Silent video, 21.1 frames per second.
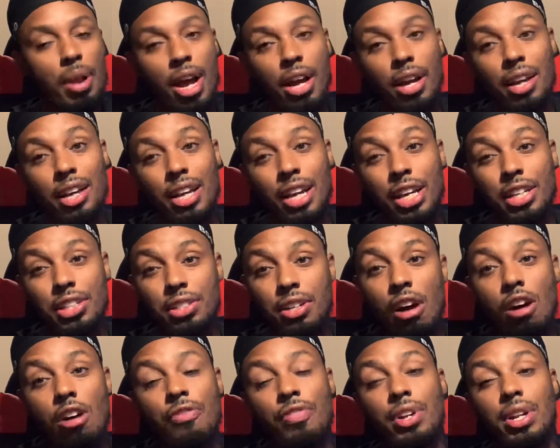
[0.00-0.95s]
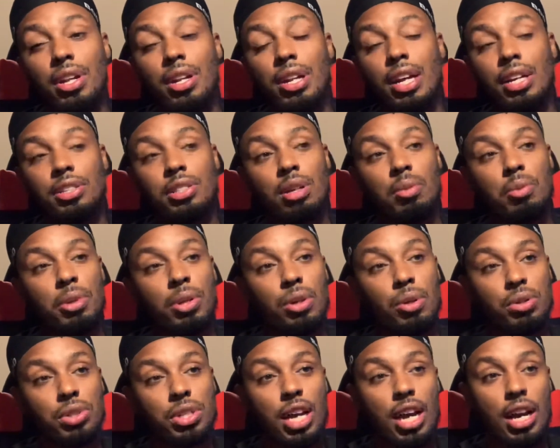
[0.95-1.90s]
as confident as some of
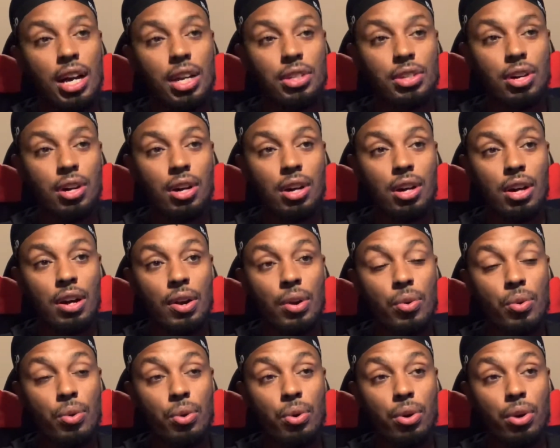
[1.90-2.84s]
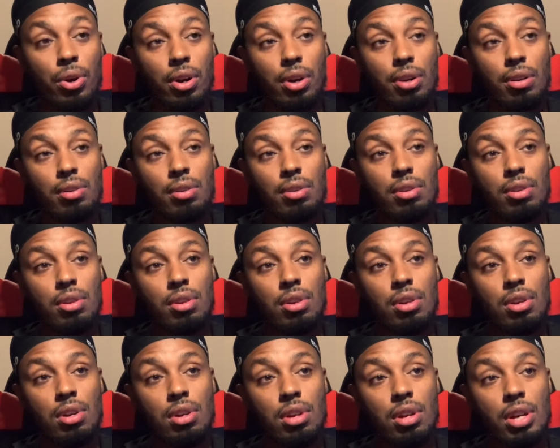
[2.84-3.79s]
those guys are, or
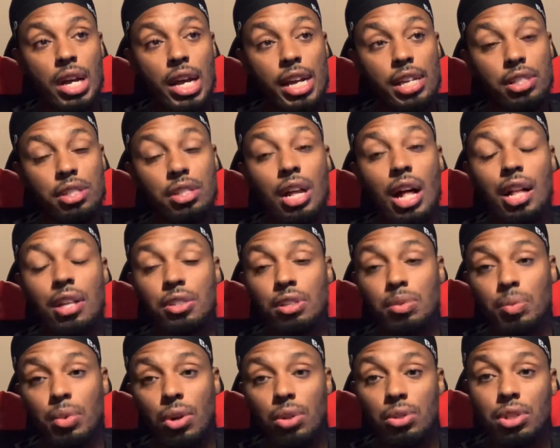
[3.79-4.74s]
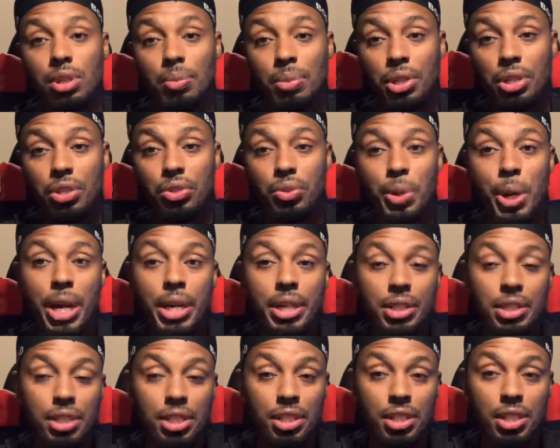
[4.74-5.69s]
as knowledgeable on some of the
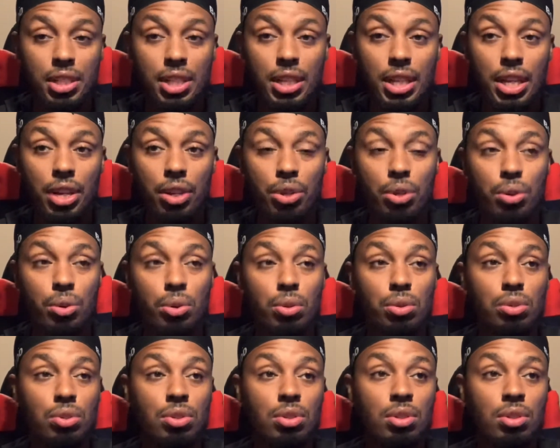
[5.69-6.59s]
strategies that they use,